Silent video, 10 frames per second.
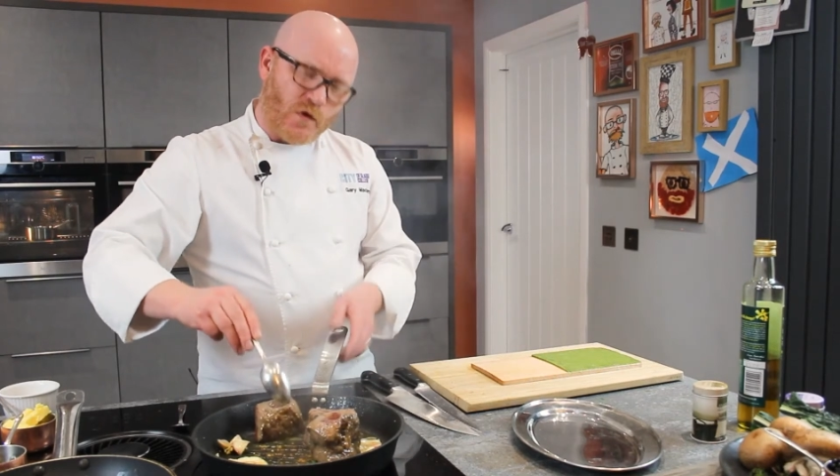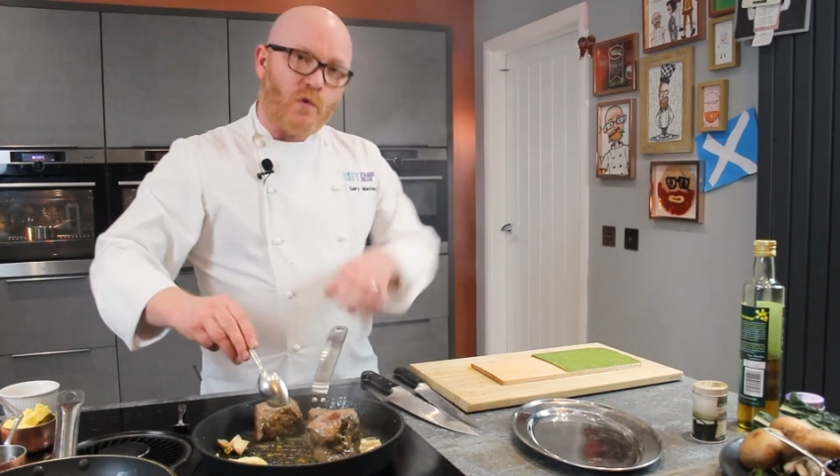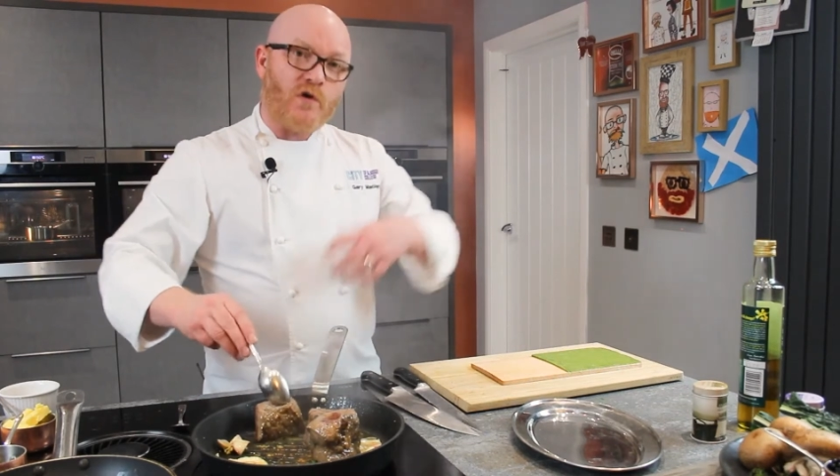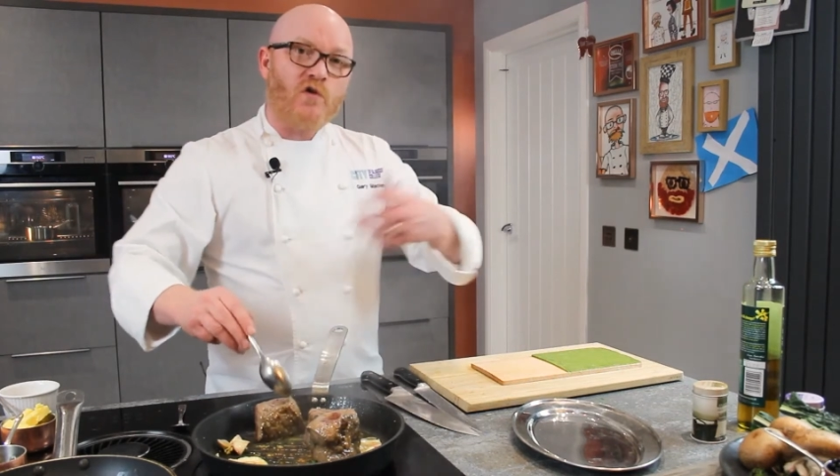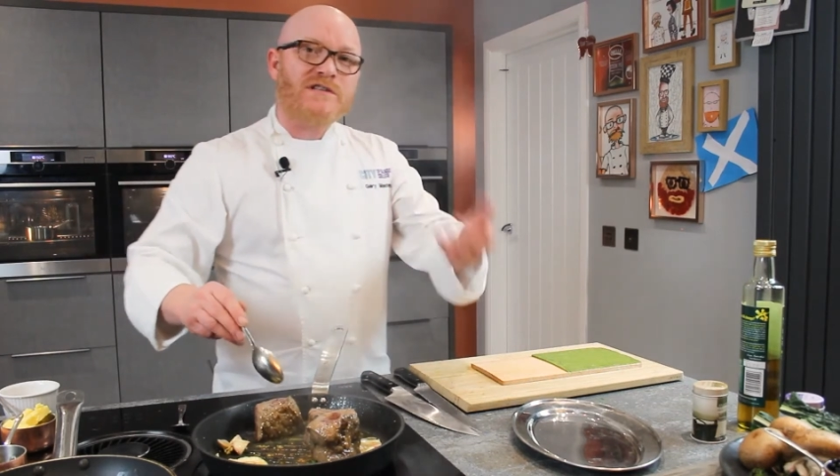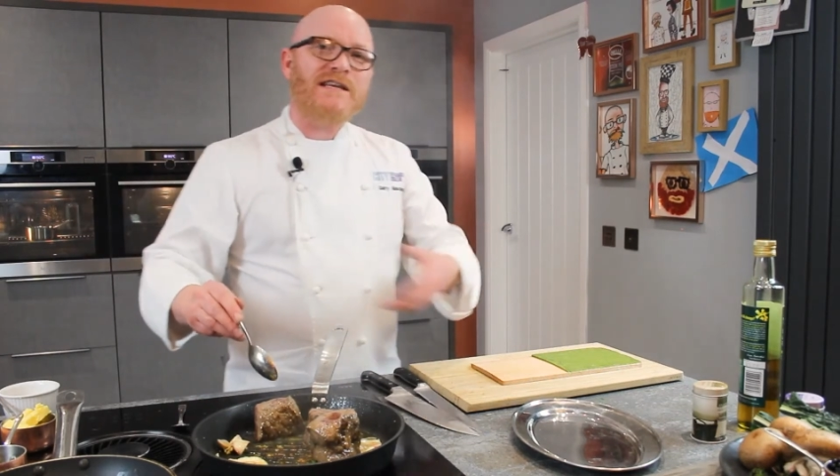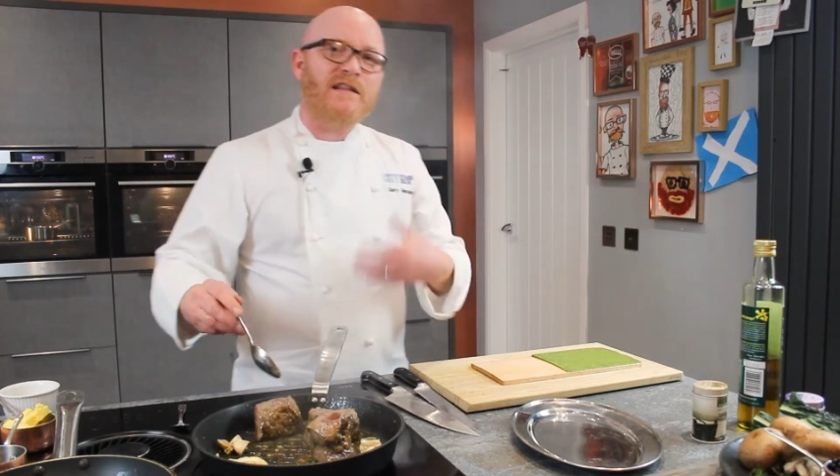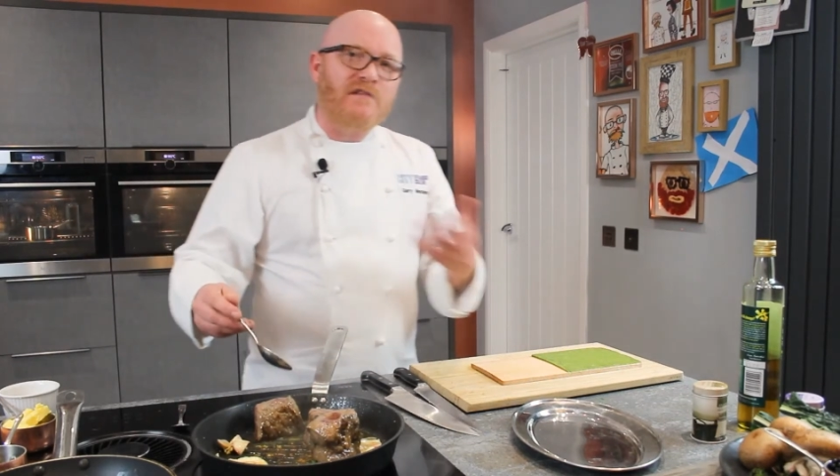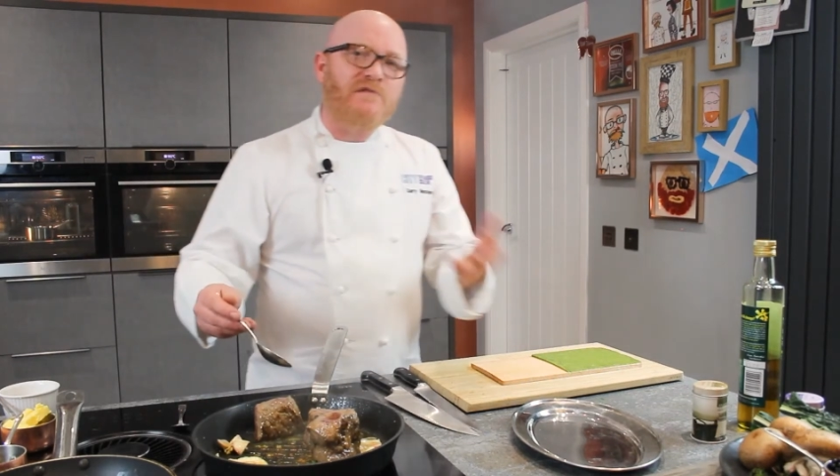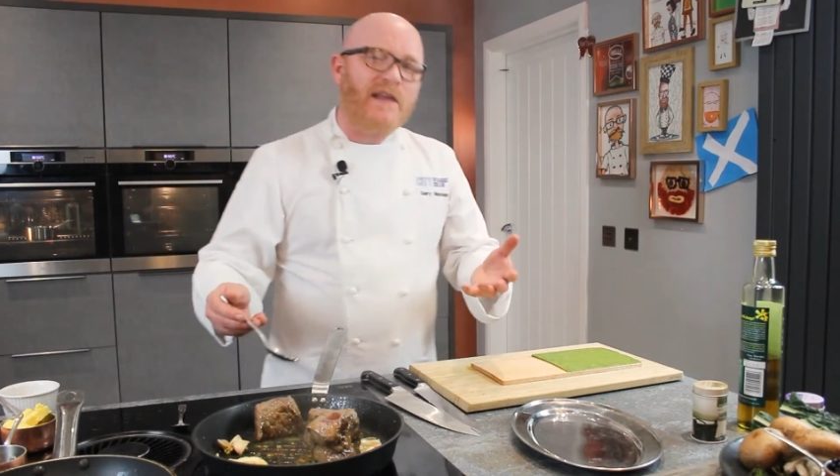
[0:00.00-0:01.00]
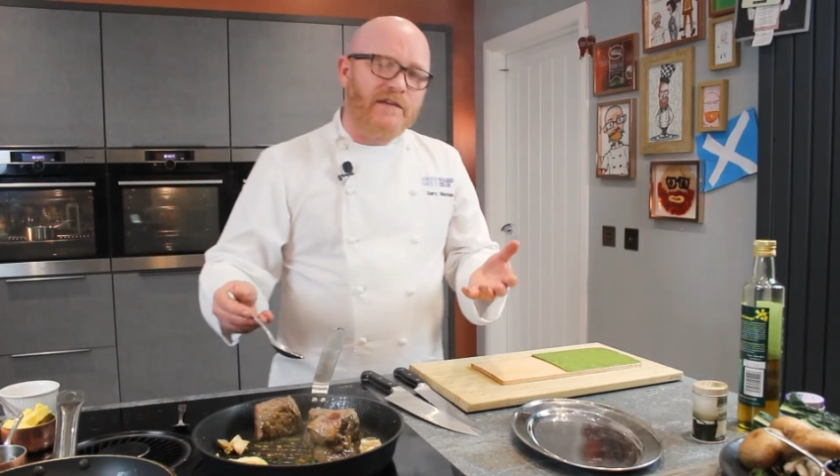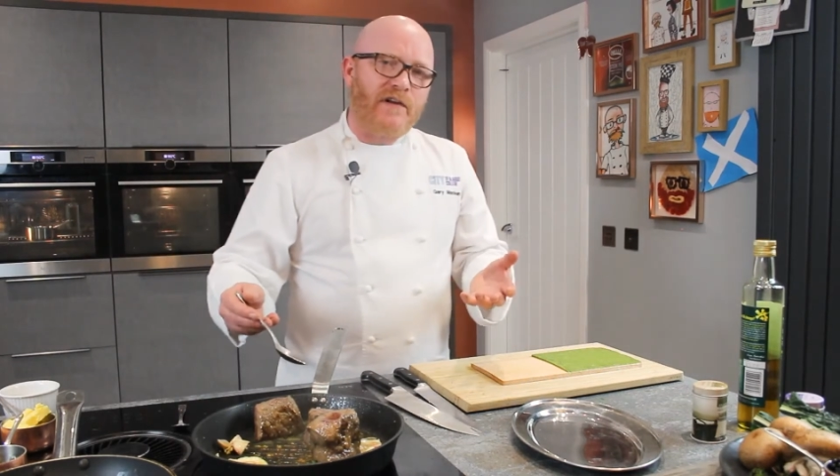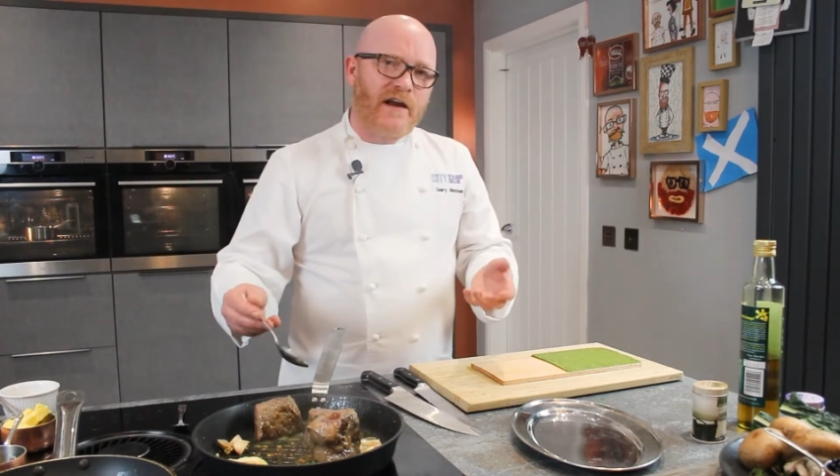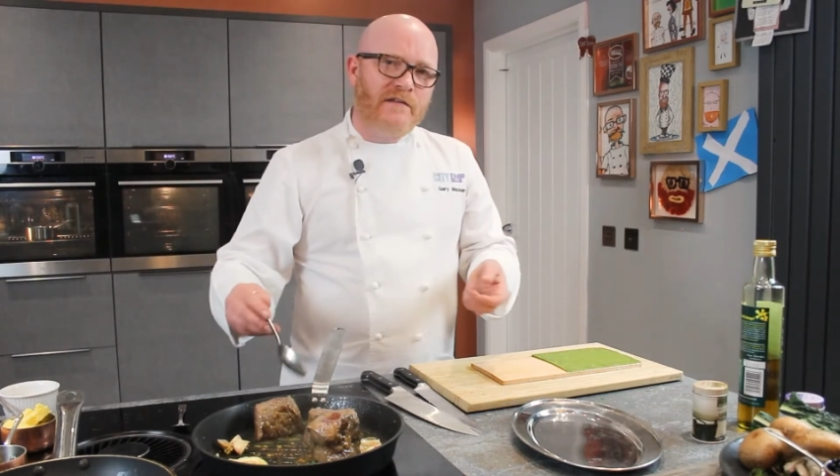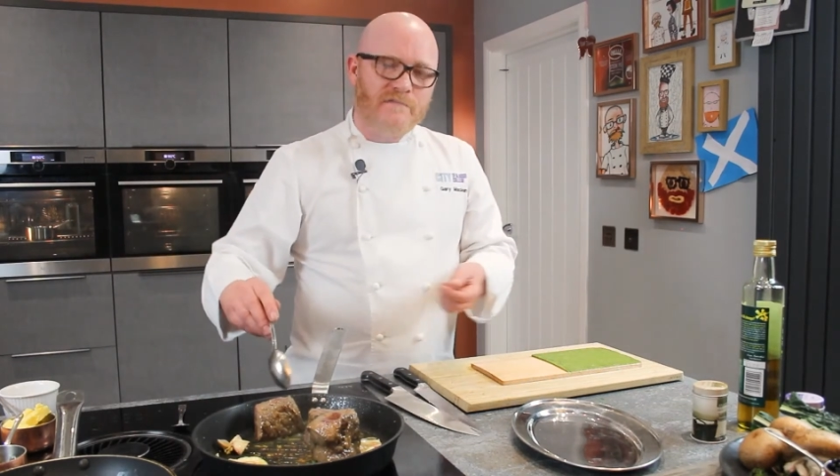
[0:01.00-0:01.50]
We're not sealing flavour
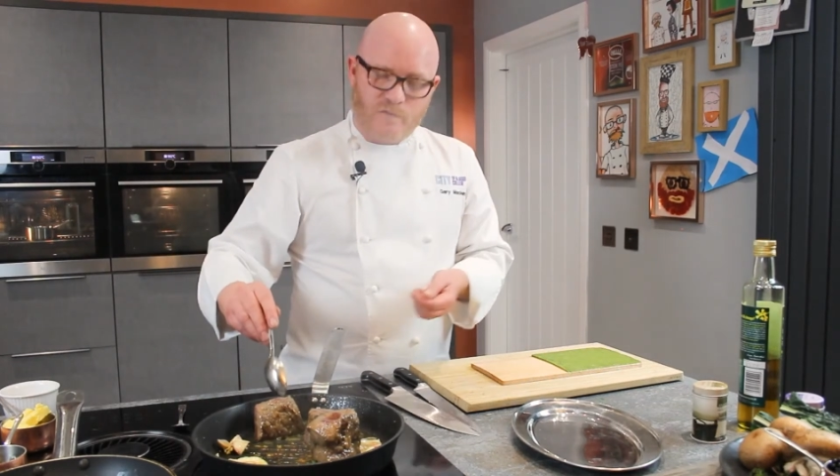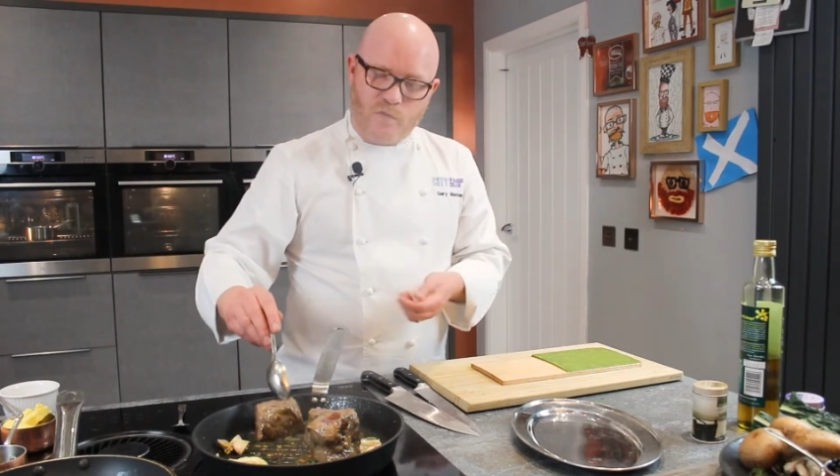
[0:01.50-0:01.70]
in,